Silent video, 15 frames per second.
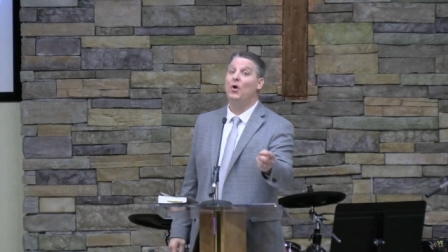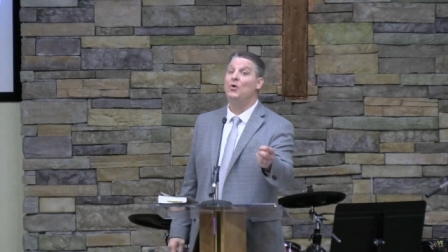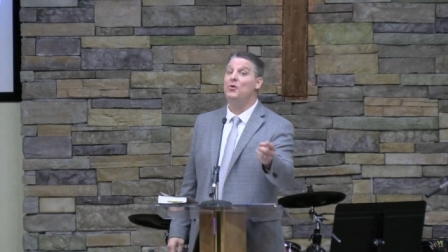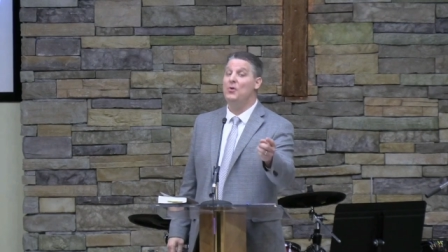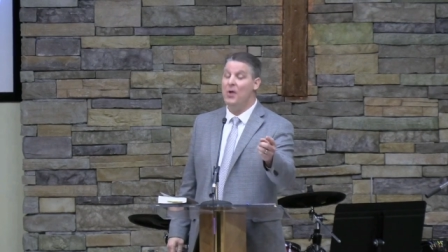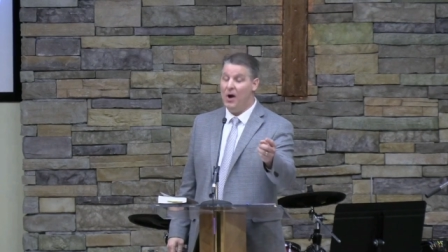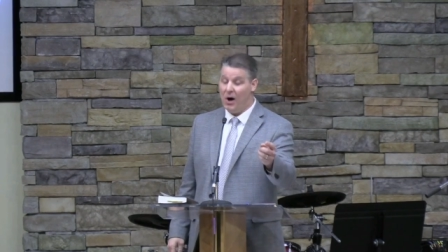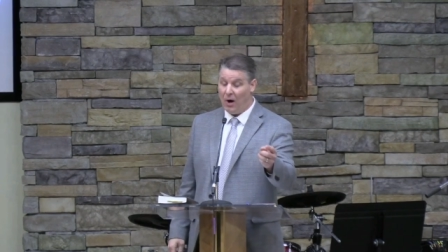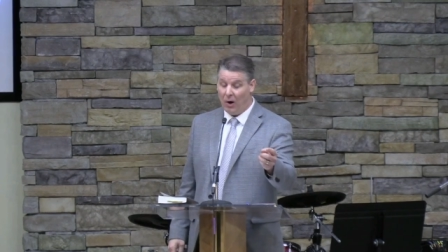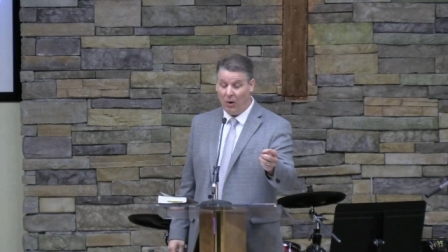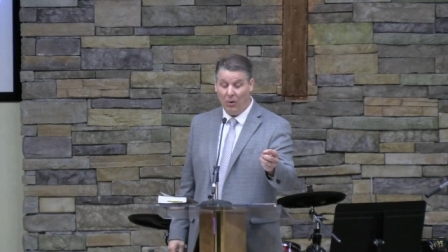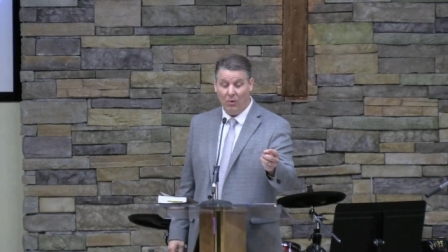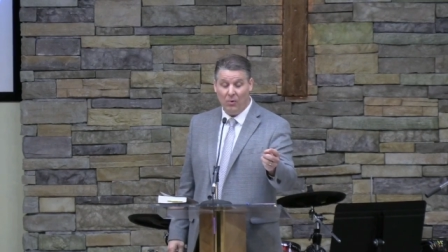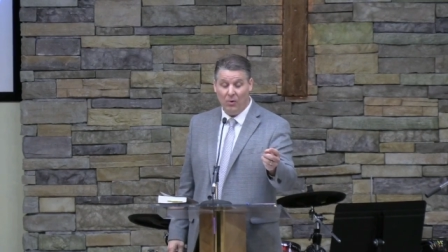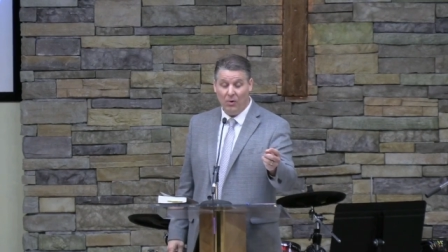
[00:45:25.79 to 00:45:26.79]

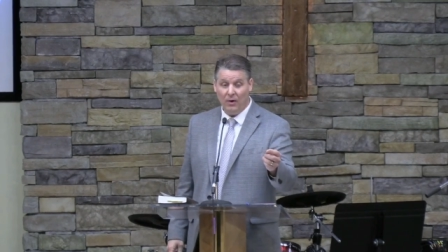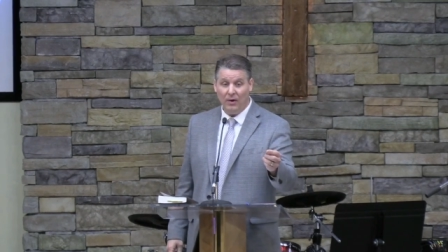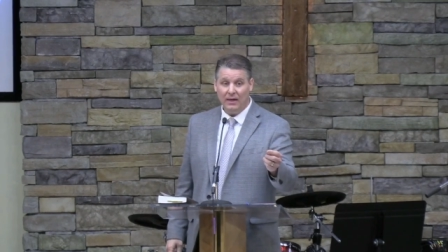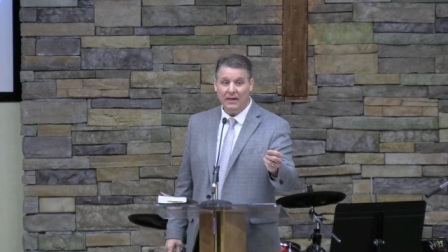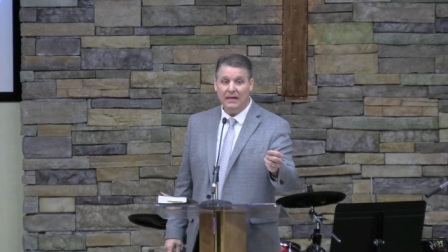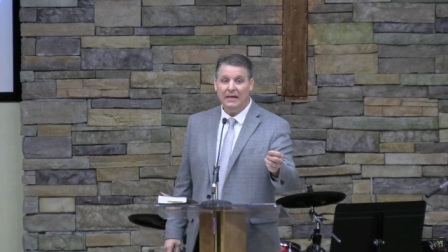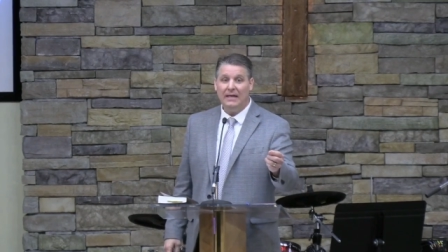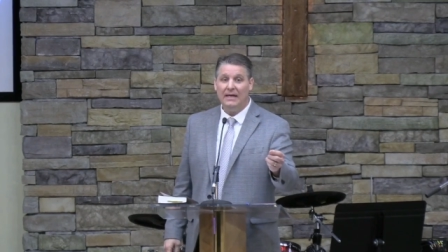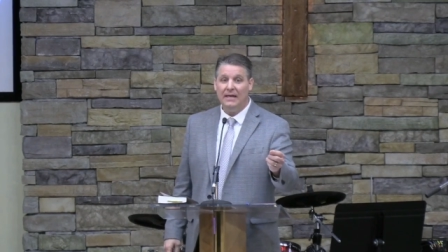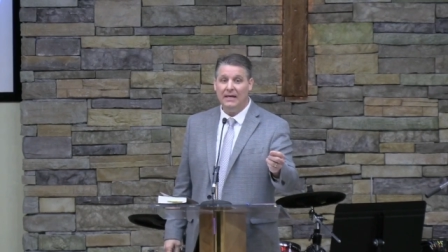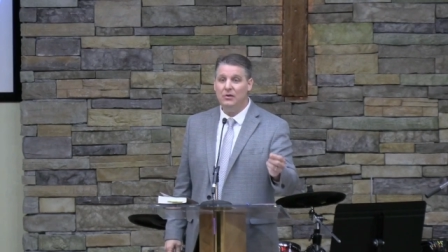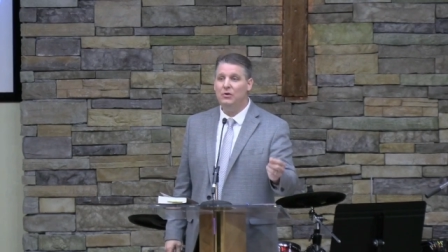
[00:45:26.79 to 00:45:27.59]
No, he